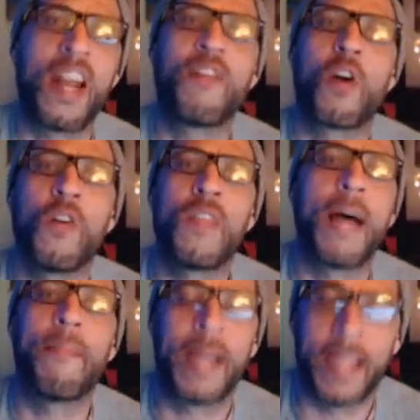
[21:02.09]
I've heard
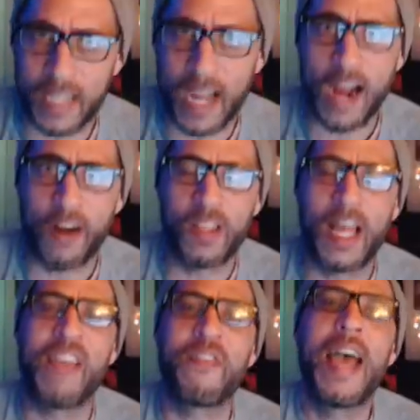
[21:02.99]
that my entire
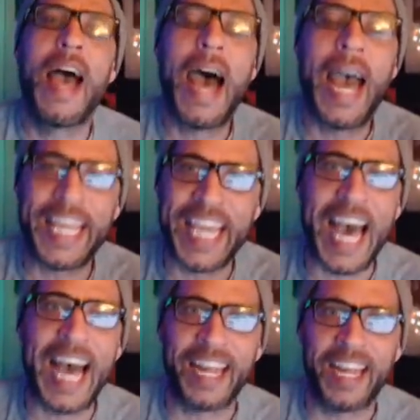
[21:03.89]
life. I
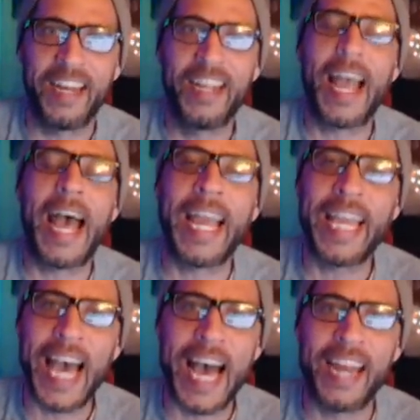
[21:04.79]
got it. I
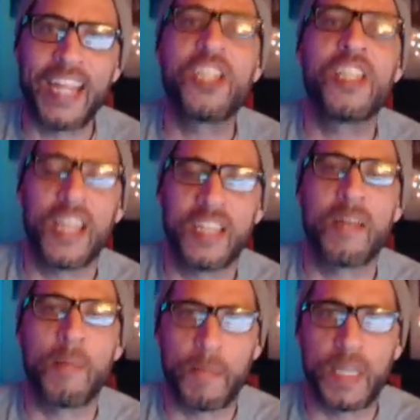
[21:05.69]
got it. She thinks
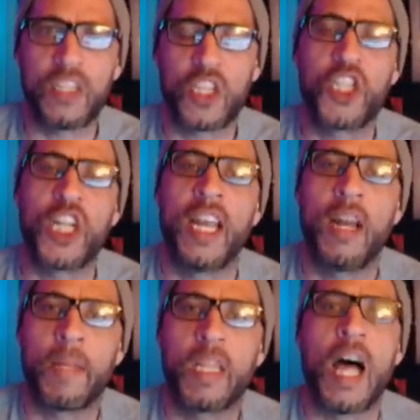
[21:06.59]
I'm a piece of shit.
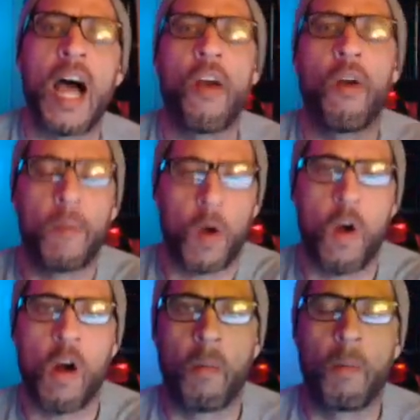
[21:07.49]
I'm a liar. I'm a
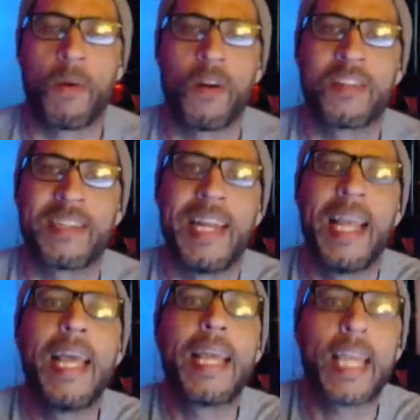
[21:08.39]
horrible person.
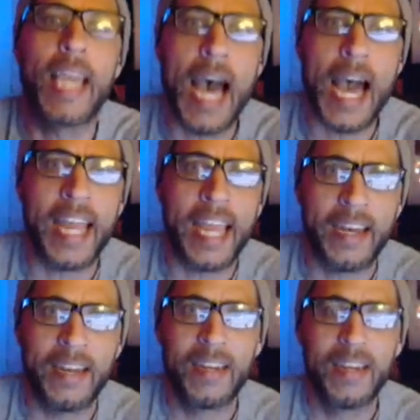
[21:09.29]
Got
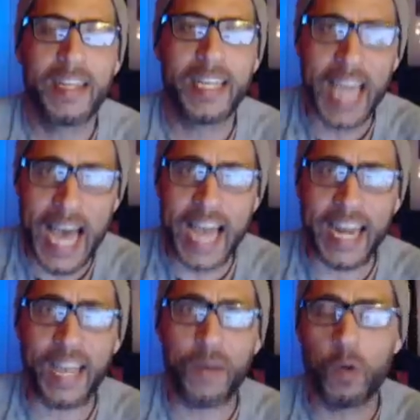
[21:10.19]
it. Got
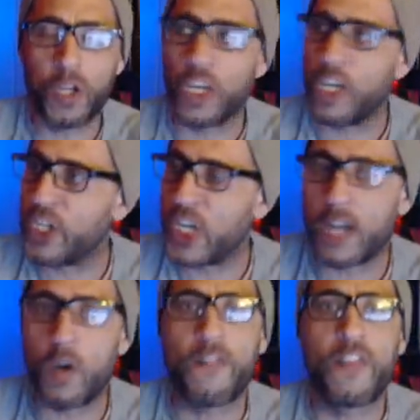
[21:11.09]
it. We're good.
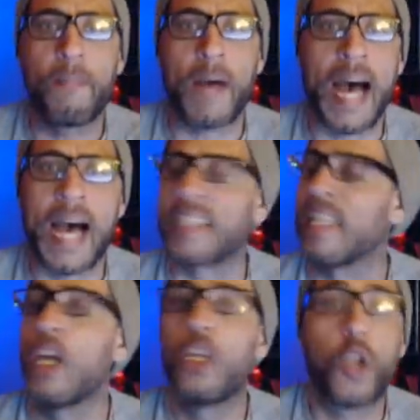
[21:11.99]
Check off the
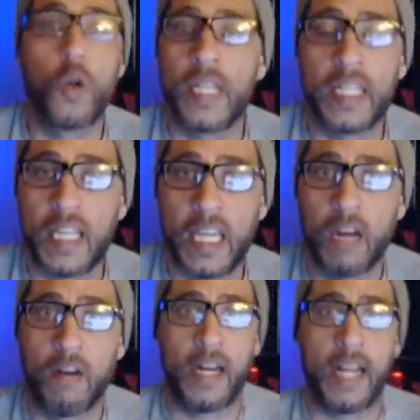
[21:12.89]
box. Don't need to
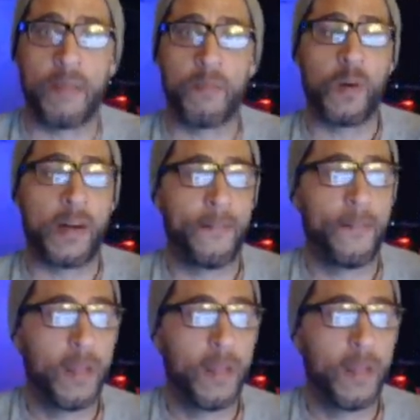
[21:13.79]
hear it anymore.